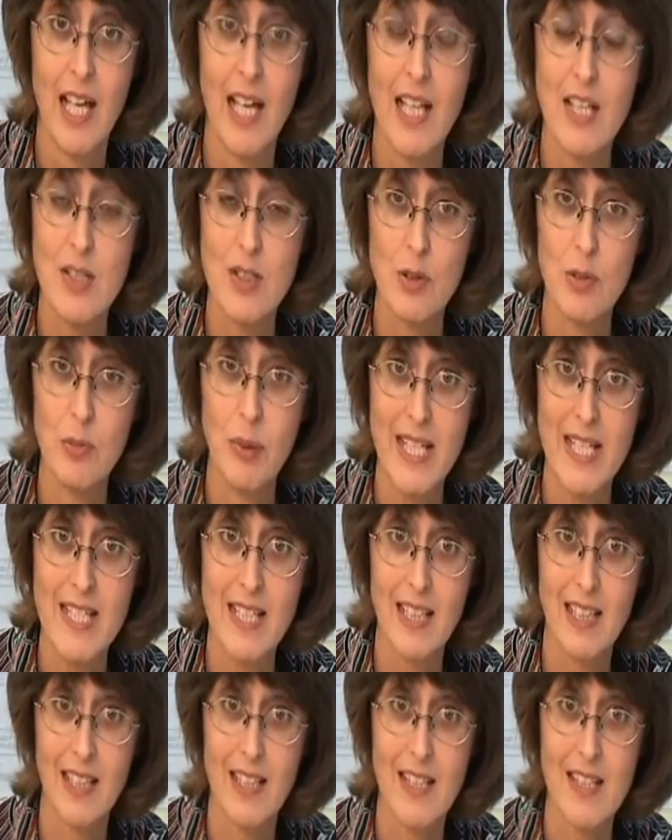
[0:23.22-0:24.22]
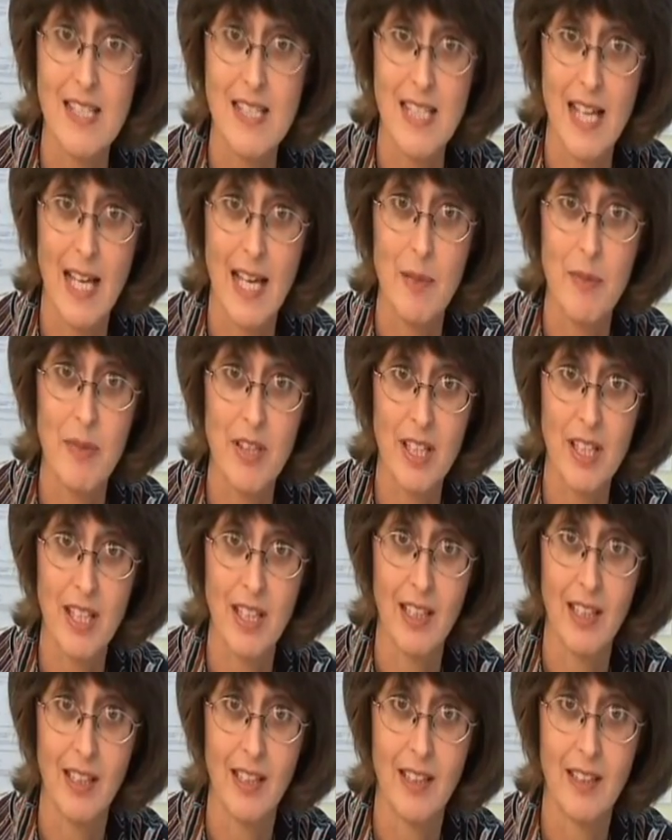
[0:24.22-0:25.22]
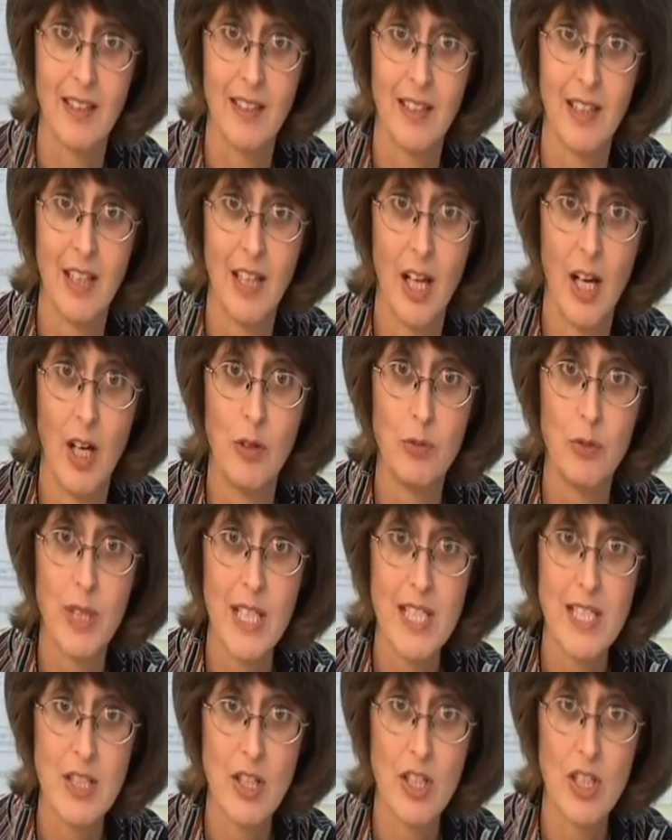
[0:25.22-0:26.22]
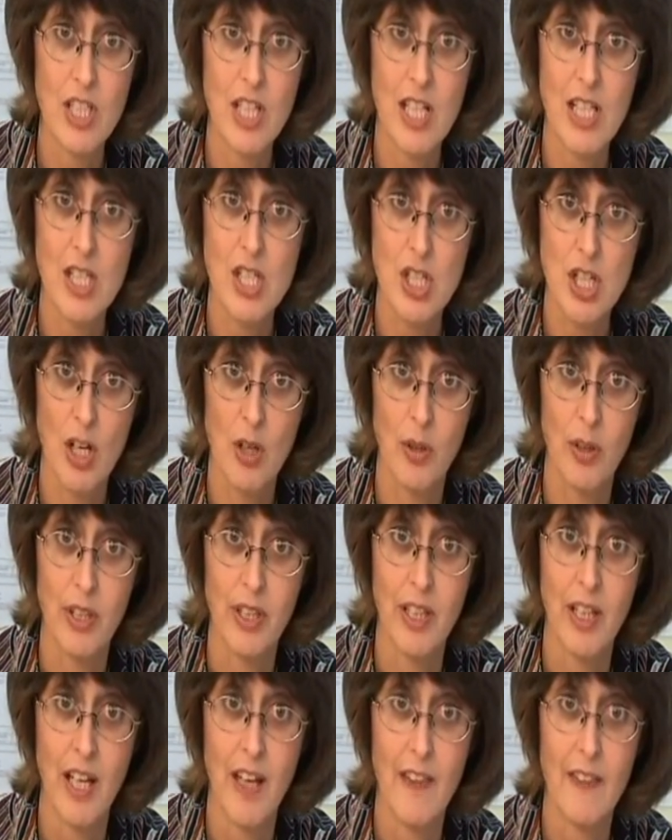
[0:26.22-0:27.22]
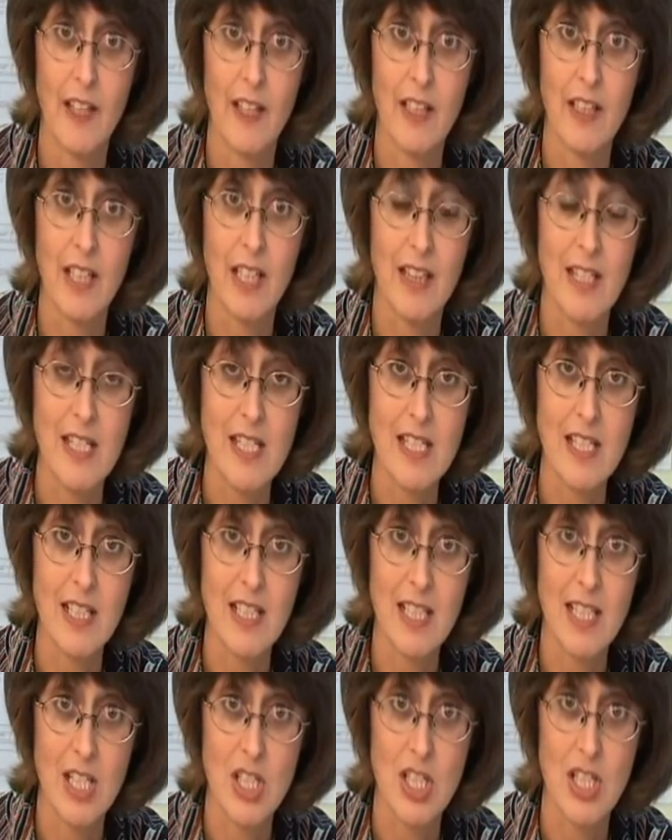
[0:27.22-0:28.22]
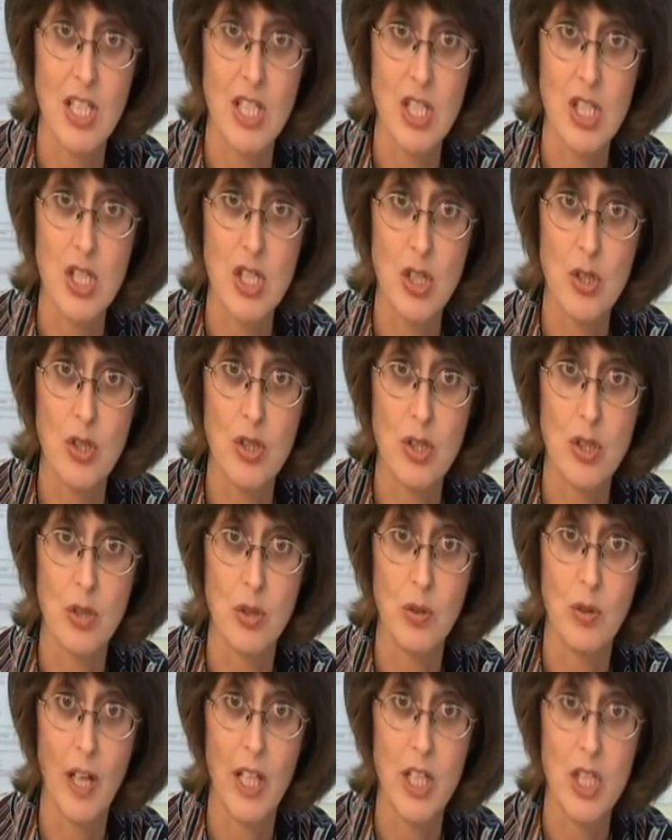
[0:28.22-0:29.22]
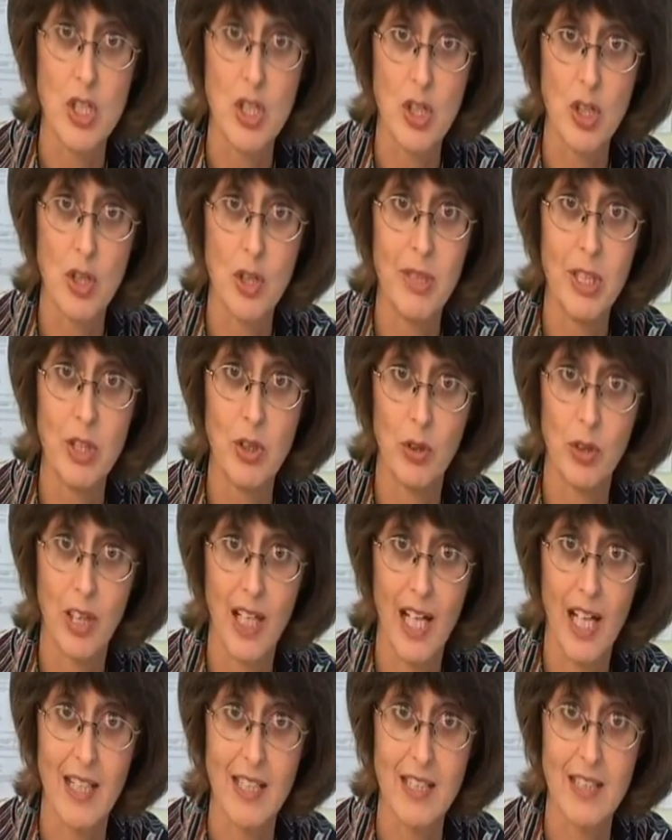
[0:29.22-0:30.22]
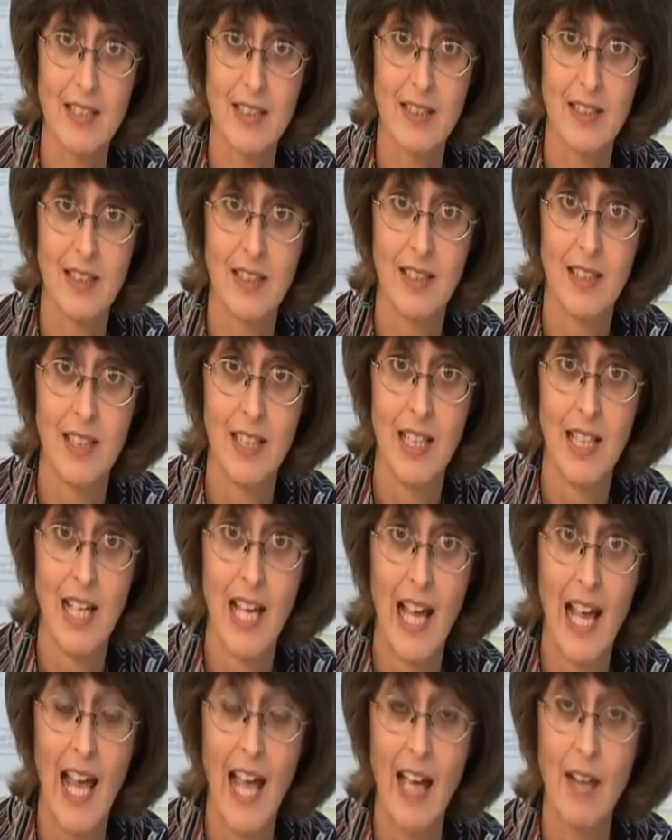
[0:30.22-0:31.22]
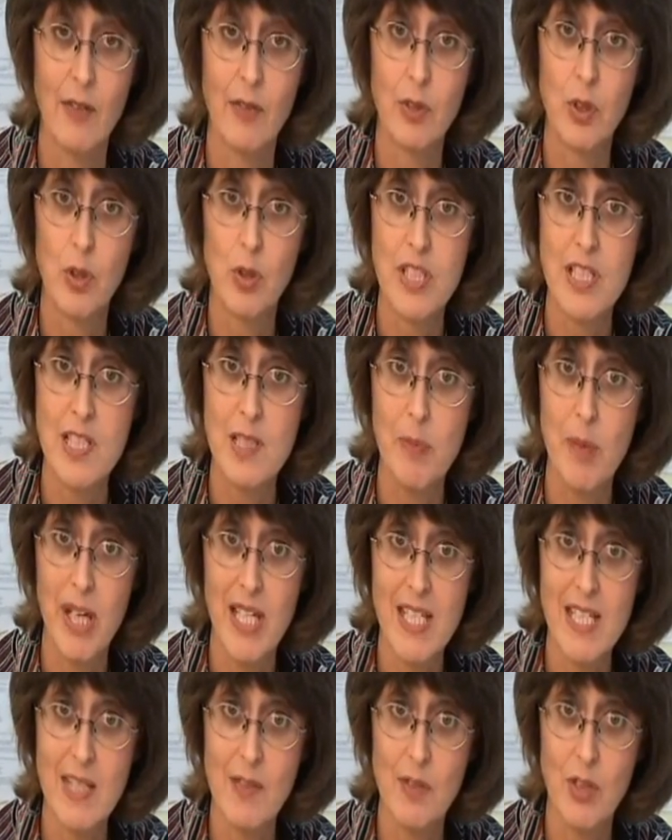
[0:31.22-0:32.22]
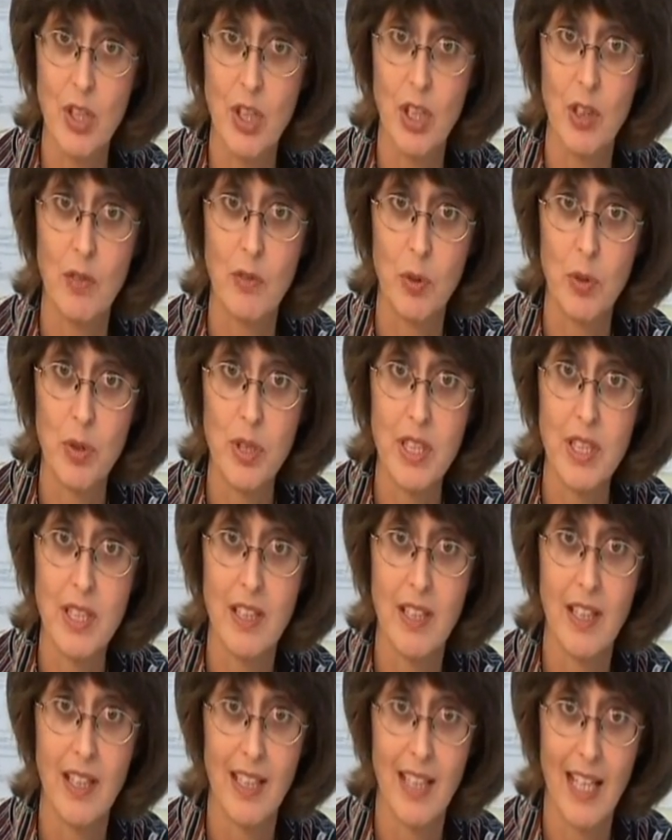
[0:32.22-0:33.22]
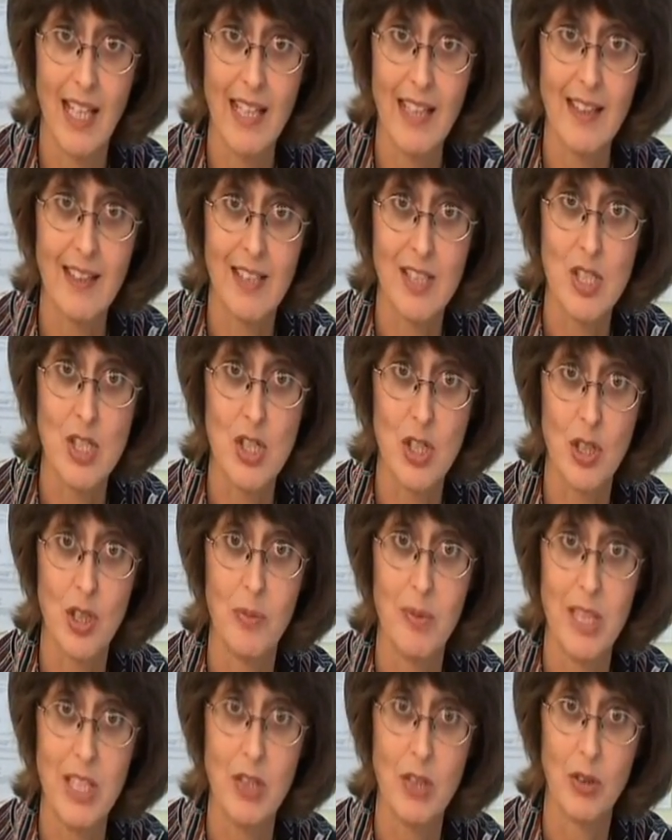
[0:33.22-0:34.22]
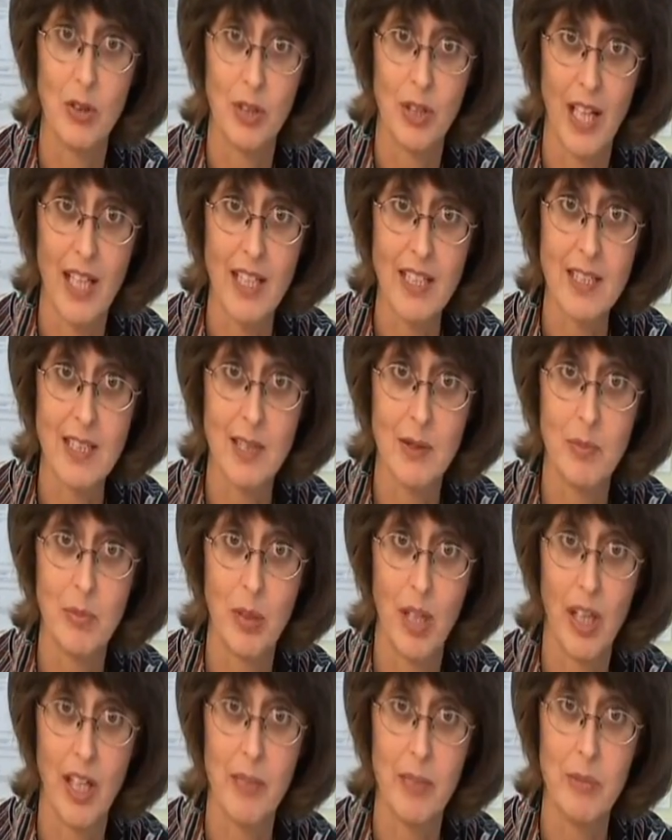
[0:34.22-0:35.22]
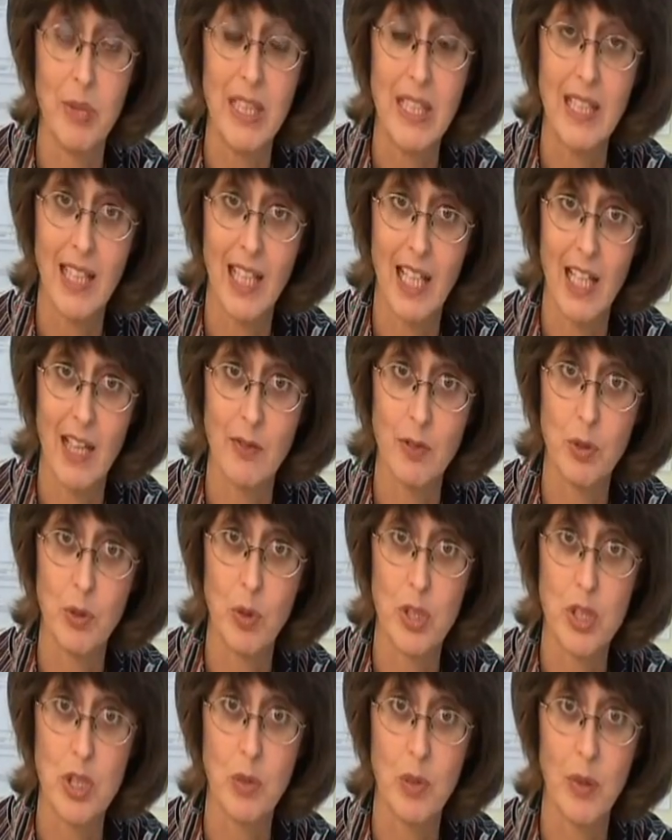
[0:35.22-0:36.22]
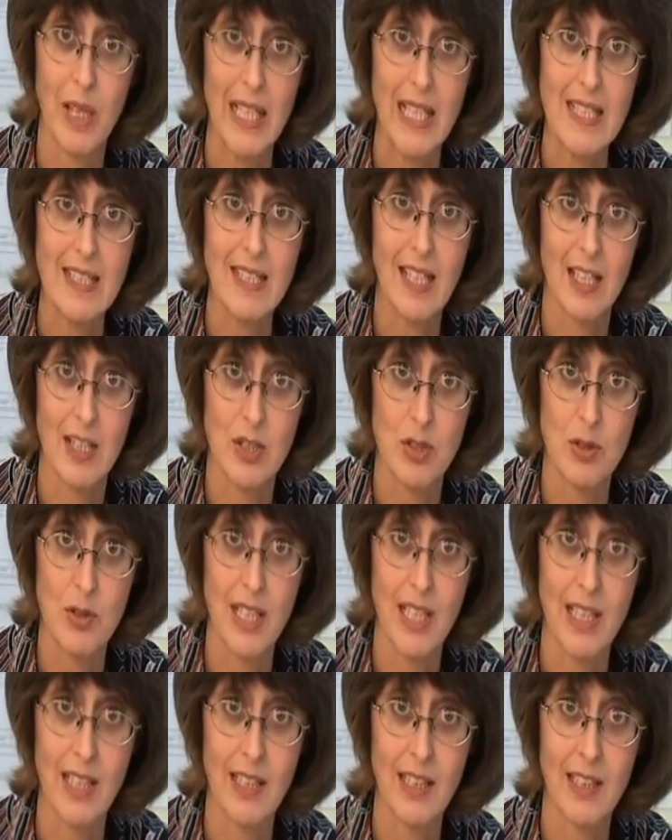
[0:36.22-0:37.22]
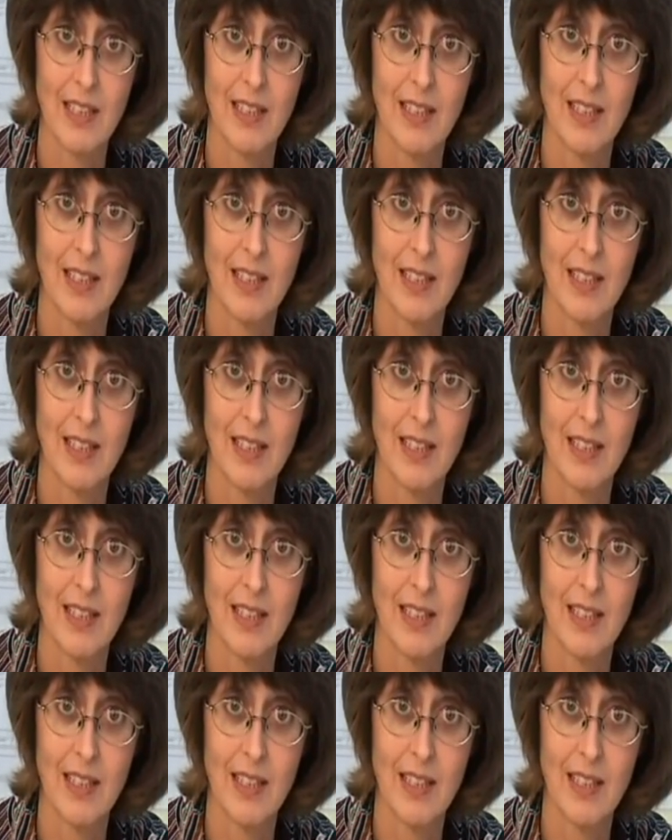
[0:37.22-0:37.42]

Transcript: It's all basically the same thing. Research has shown that this condition is due to a germ in your gut. And of course it's best if you can avoid getting this germ into your gut by being careful what you eat and drink.